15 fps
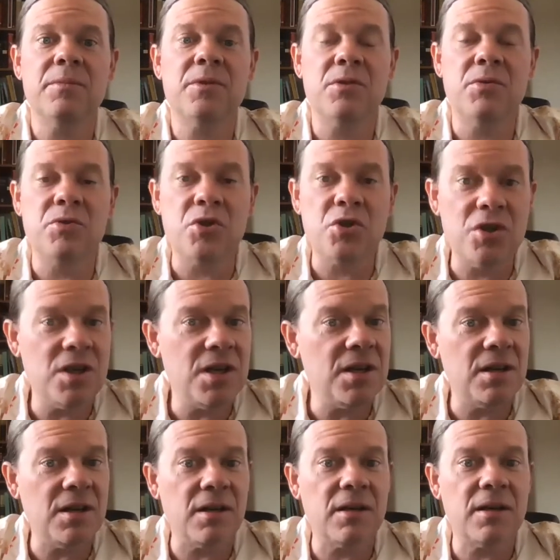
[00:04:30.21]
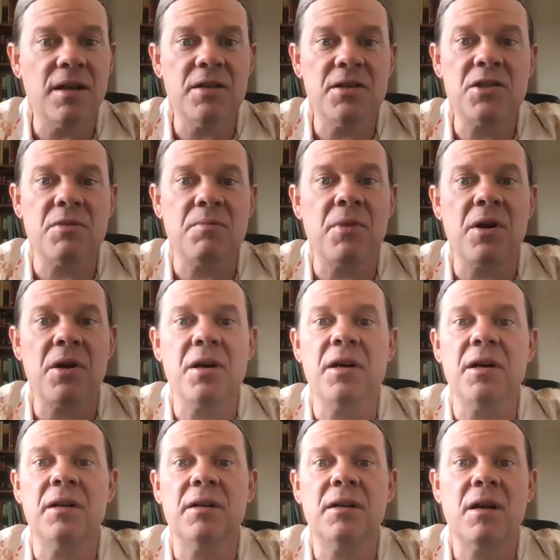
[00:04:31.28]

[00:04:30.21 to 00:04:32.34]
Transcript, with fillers: to Judea and Samaria